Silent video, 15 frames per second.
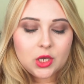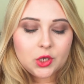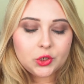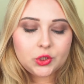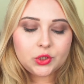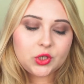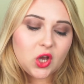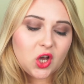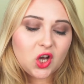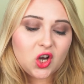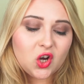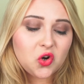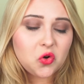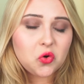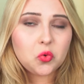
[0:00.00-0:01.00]

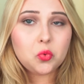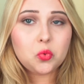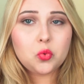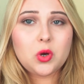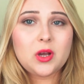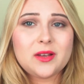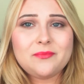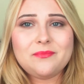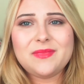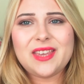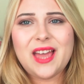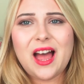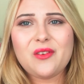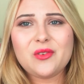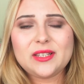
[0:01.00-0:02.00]
So
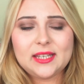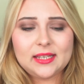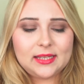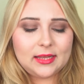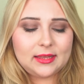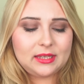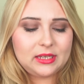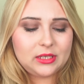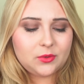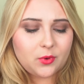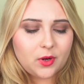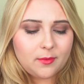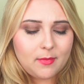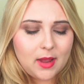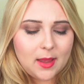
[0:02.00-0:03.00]
yeah, I would say that these
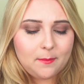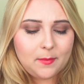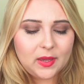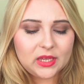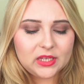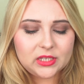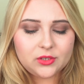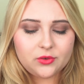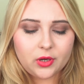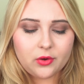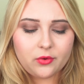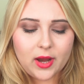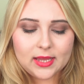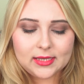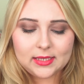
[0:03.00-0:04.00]
were my biggest
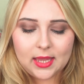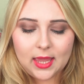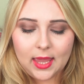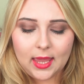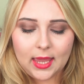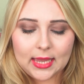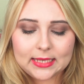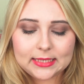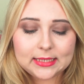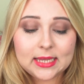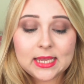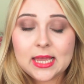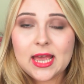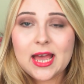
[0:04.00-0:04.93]
regret, and